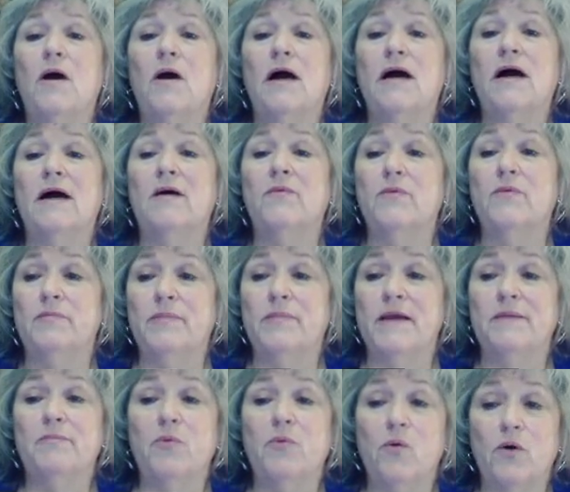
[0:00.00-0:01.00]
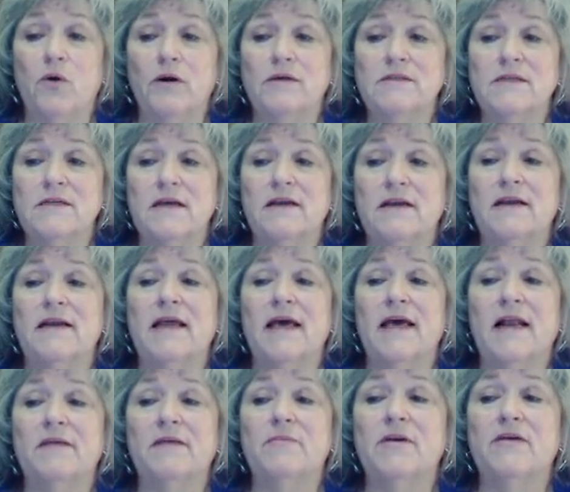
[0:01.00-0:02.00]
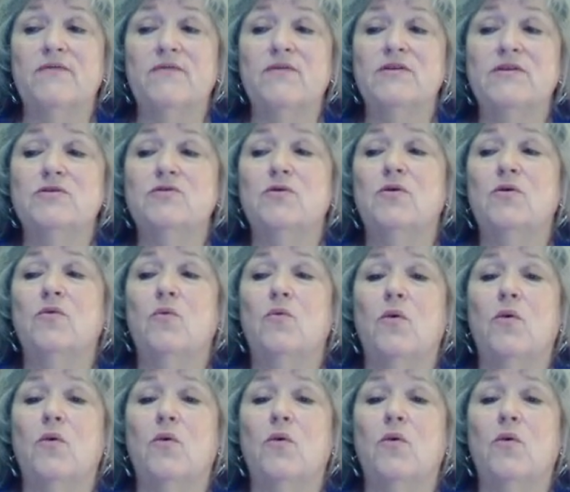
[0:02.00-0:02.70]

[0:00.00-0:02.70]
would be important, and an element of which